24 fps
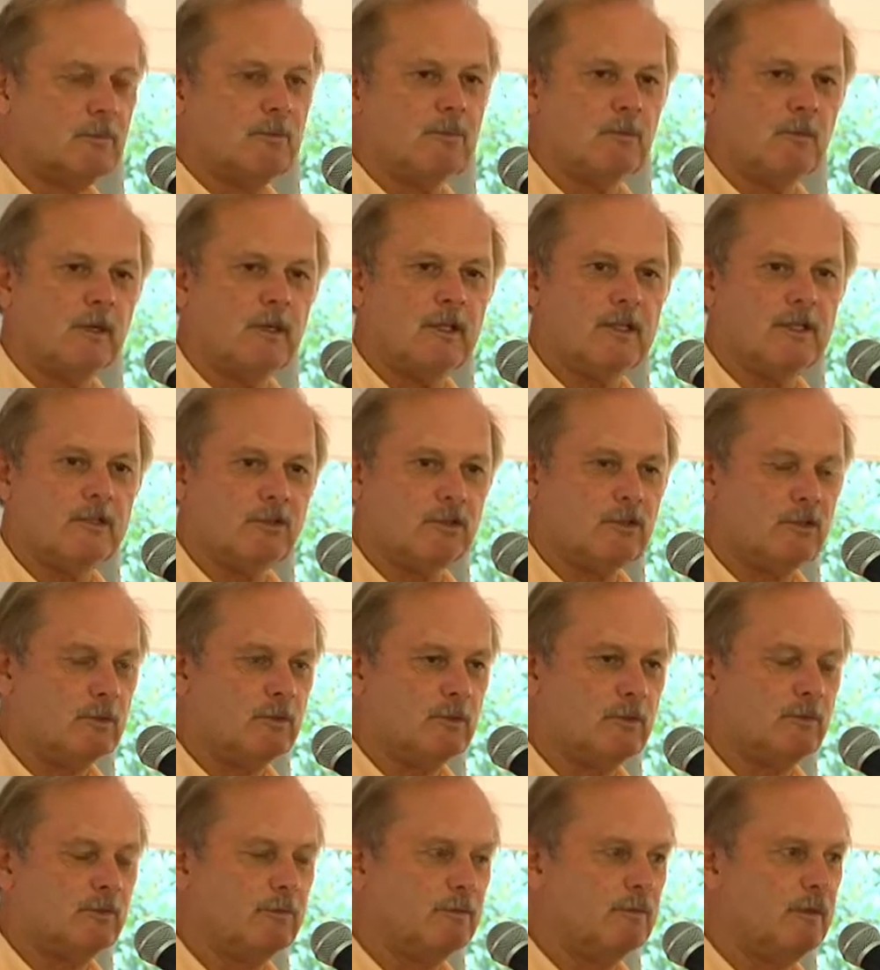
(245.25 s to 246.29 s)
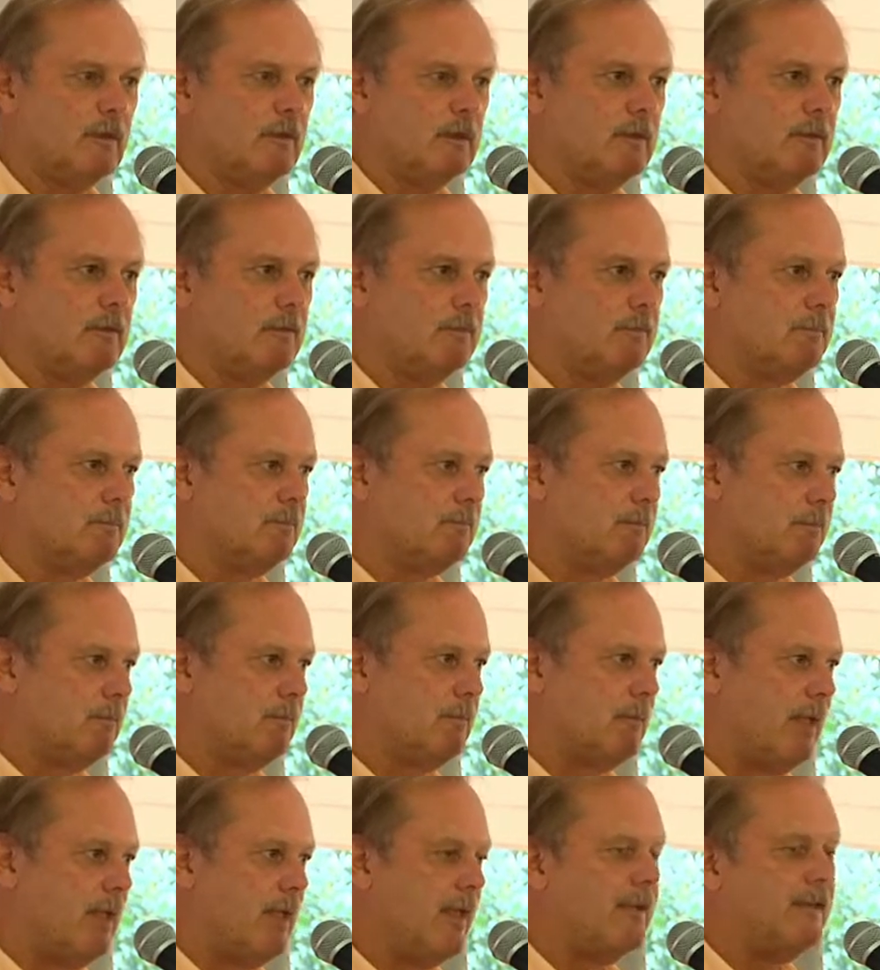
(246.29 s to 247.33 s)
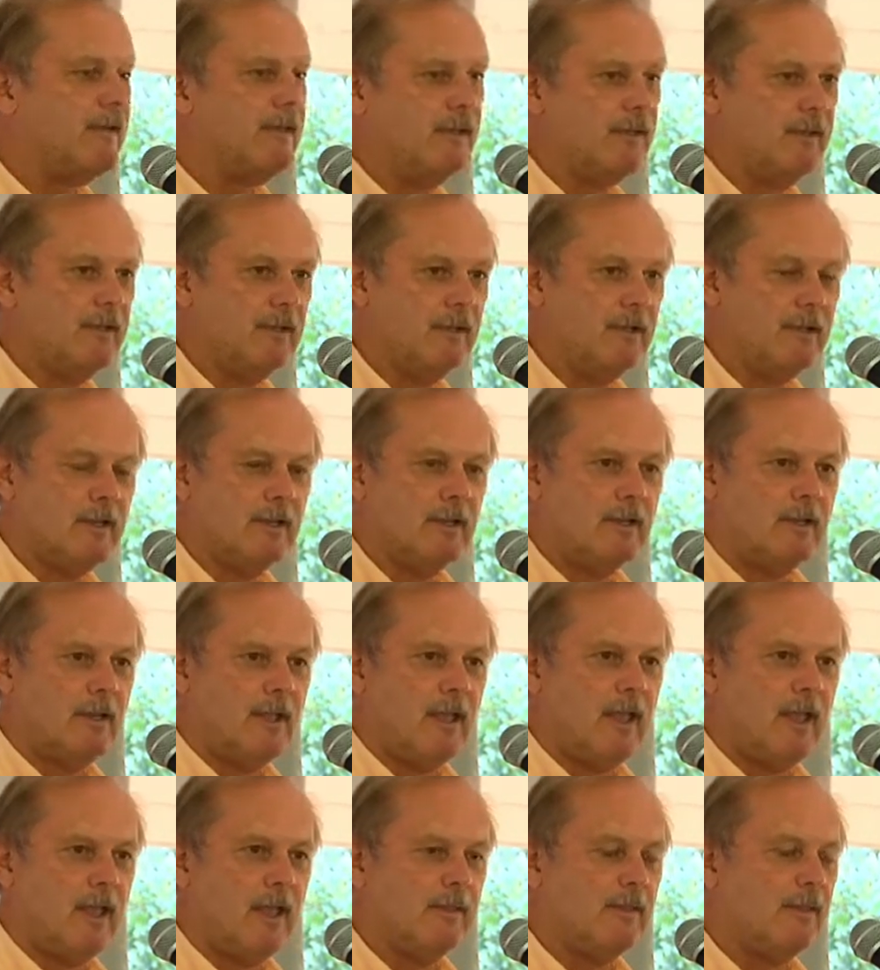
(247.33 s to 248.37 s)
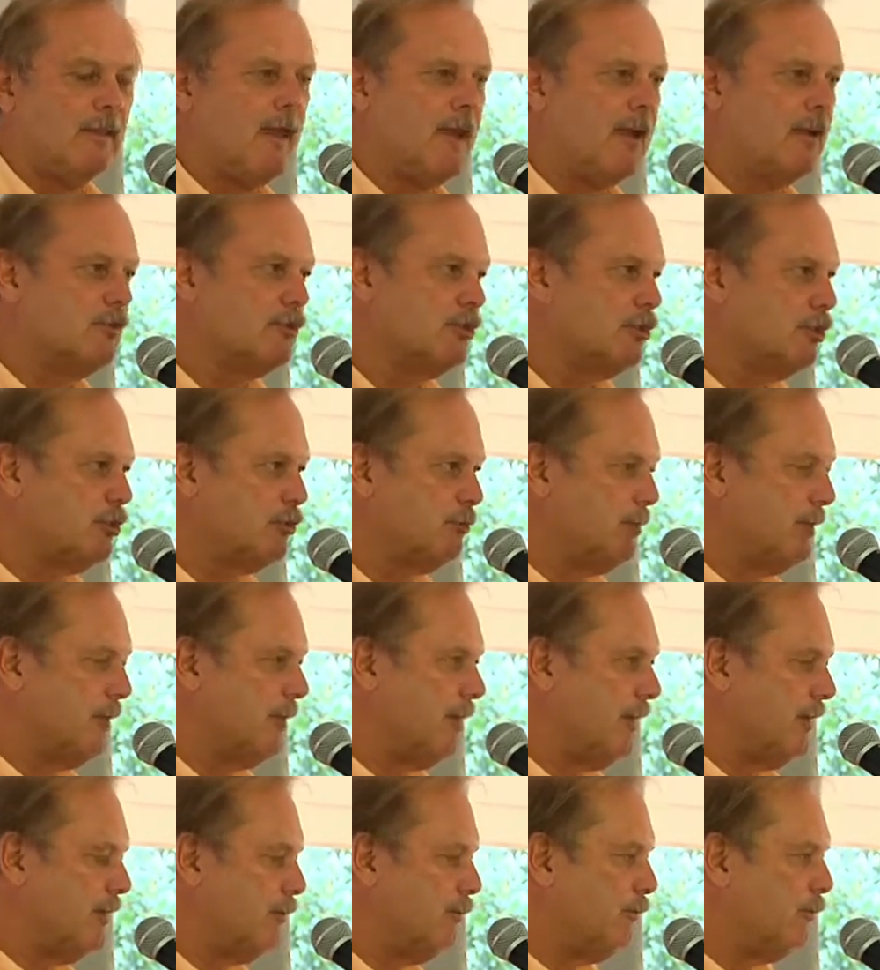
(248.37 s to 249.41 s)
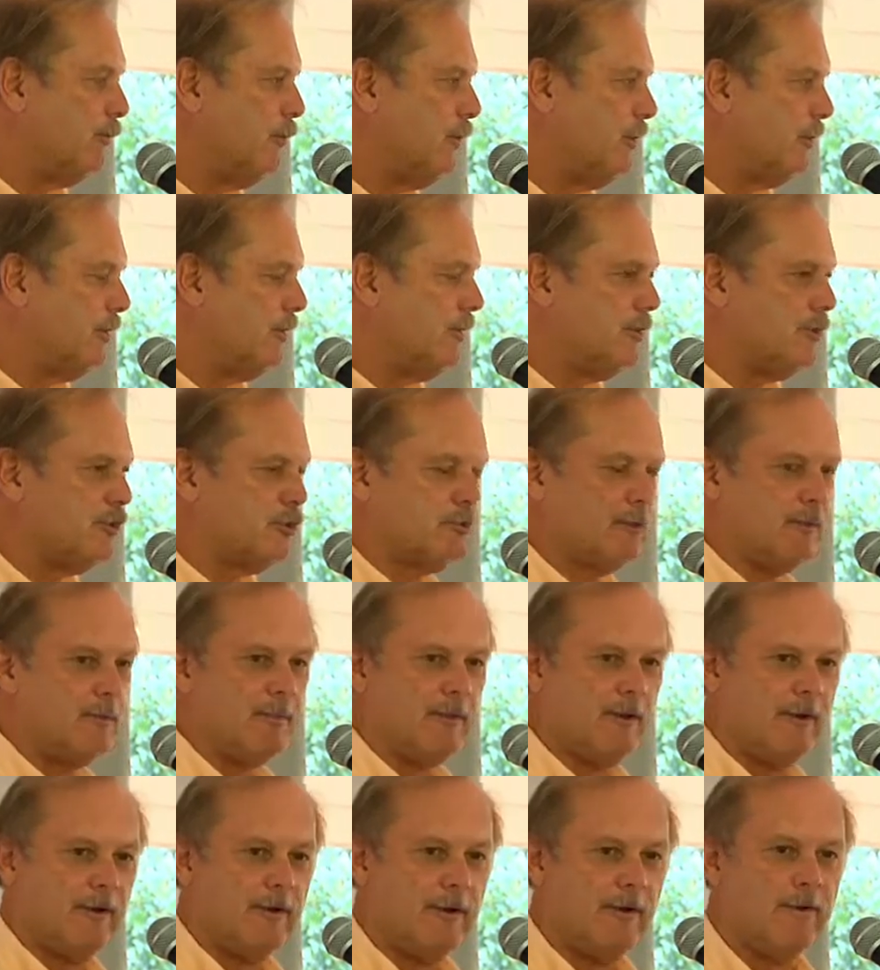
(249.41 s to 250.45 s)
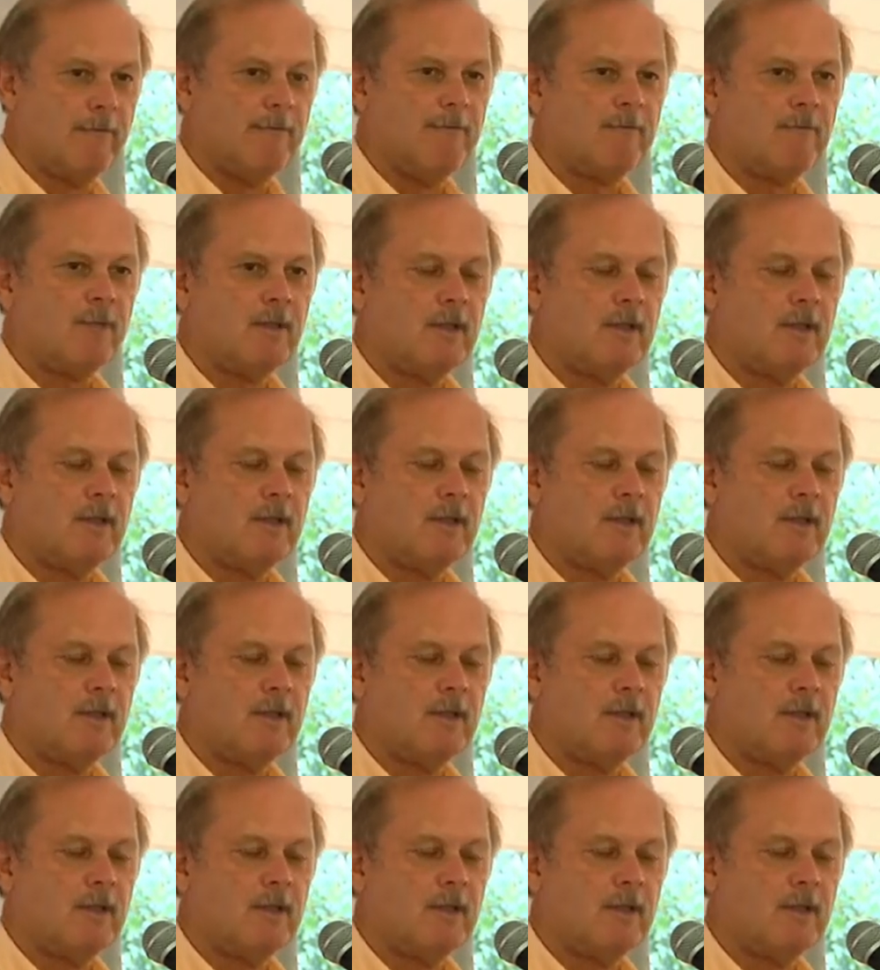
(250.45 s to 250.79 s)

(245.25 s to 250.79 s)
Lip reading: really sort of ended, and the houses began to fall into disrepair.